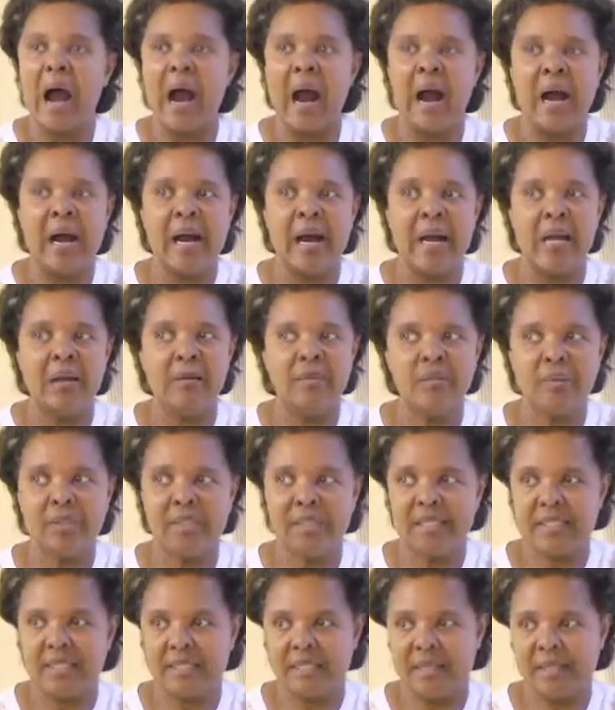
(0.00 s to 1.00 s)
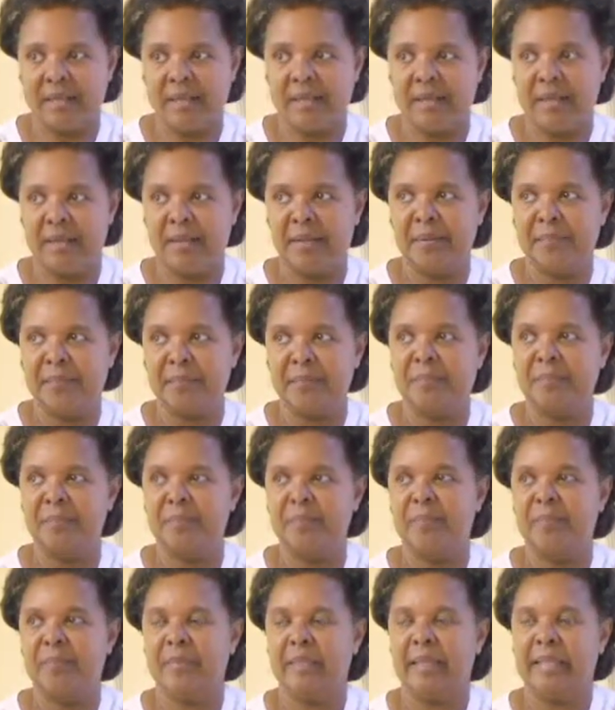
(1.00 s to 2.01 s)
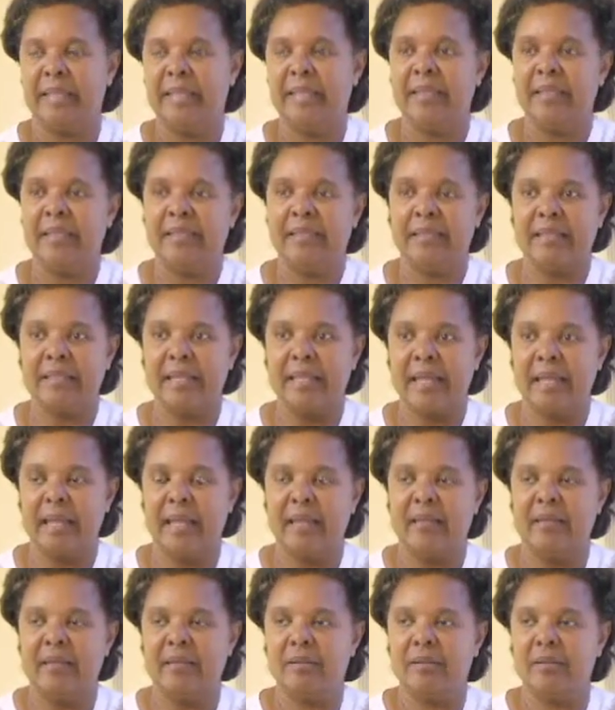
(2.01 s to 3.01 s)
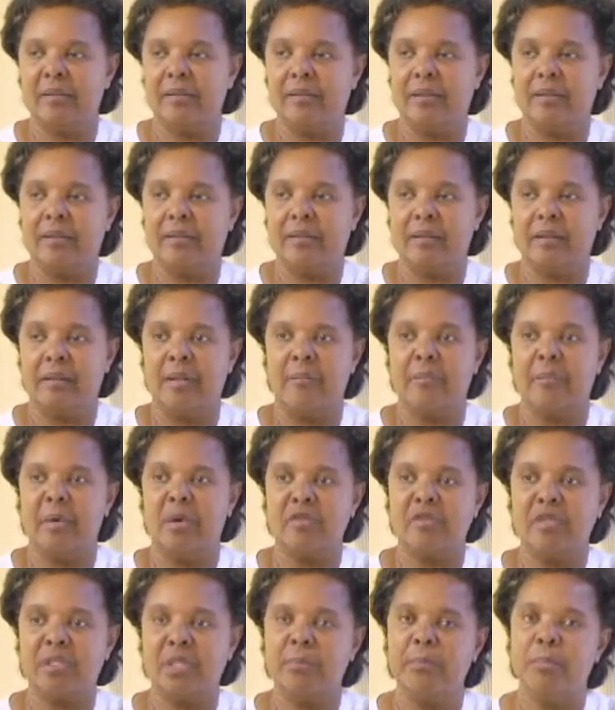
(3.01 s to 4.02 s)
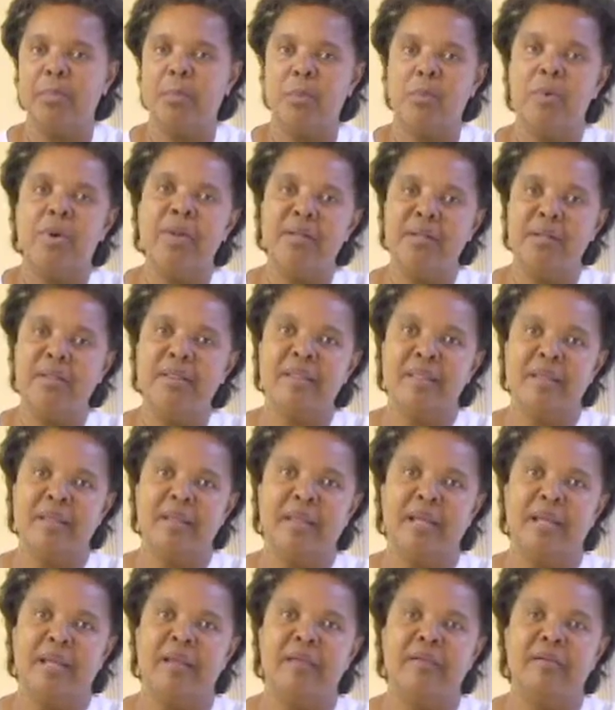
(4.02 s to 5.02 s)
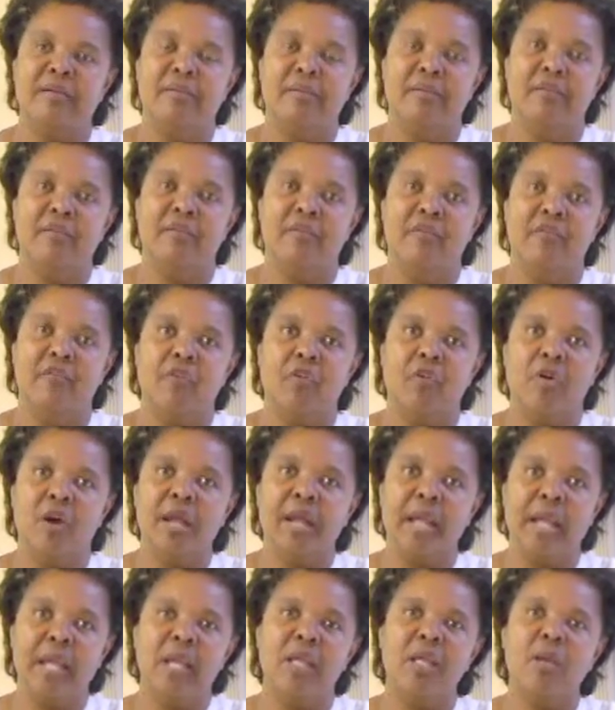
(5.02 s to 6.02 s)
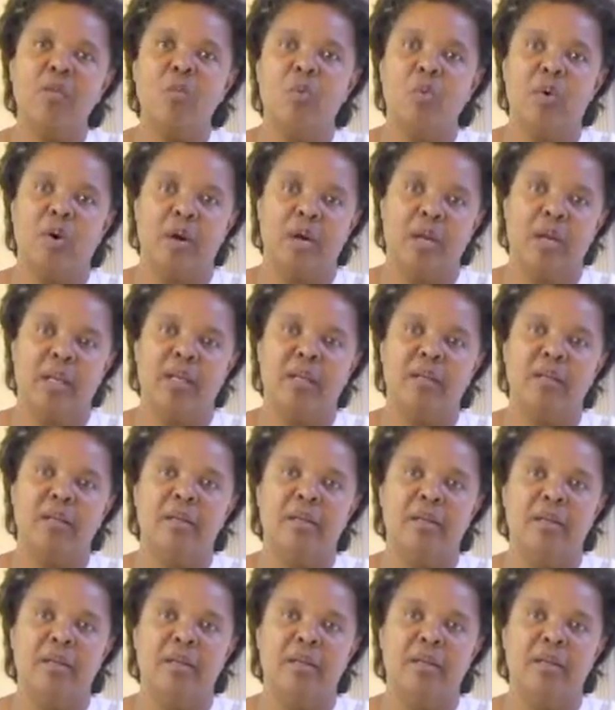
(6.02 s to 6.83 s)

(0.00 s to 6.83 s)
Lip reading: I would say that the most important thing for anyone